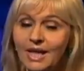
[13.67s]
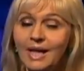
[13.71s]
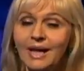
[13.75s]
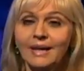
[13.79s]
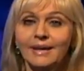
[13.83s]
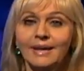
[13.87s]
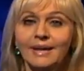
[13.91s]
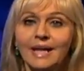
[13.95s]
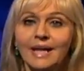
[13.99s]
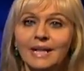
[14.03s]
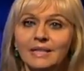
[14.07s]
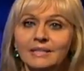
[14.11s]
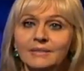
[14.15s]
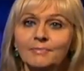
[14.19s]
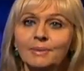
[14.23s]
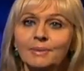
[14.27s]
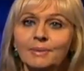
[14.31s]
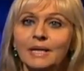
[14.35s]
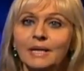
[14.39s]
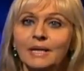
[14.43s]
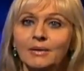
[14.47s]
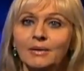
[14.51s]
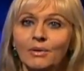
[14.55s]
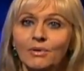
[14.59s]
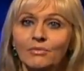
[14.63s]
had held a
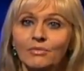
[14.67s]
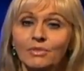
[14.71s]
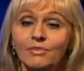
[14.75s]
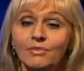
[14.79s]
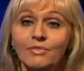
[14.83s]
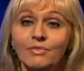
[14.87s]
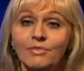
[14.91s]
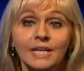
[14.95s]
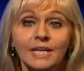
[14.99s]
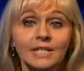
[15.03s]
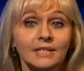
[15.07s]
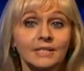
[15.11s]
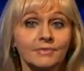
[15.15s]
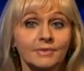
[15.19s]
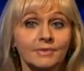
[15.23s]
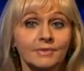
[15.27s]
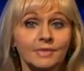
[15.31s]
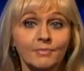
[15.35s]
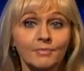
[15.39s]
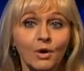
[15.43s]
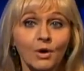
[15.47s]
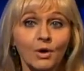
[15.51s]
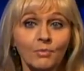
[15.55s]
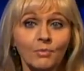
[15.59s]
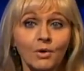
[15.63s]
pillow over the face of his
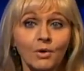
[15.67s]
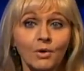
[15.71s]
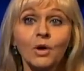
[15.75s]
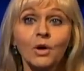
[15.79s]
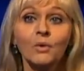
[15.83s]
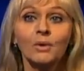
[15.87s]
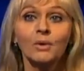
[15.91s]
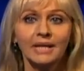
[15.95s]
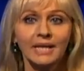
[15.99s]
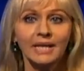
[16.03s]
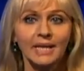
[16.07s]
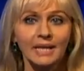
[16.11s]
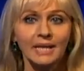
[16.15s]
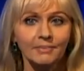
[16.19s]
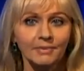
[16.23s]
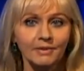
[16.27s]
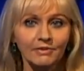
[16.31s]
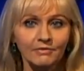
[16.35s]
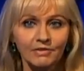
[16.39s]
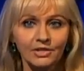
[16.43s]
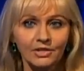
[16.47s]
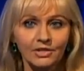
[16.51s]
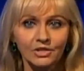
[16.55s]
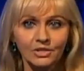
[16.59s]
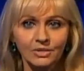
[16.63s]
mum while
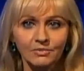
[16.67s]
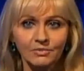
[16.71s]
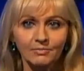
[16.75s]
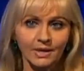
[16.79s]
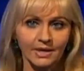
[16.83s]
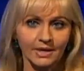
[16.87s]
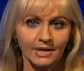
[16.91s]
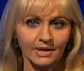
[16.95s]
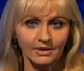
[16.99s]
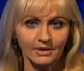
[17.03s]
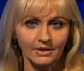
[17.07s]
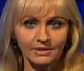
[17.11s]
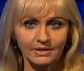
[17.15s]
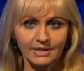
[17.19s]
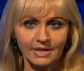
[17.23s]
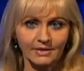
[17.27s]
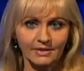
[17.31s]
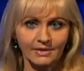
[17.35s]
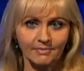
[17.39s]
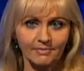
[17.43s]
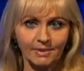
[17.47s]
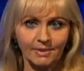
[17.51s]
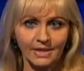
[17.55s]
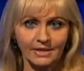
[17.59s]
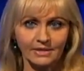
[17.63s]
keeping vigil by her
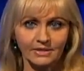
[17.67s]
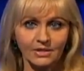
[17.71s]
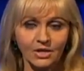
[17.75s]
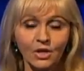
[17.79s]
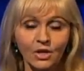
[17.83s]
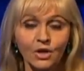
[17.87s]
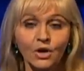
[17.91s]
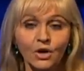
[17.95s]
deathbed.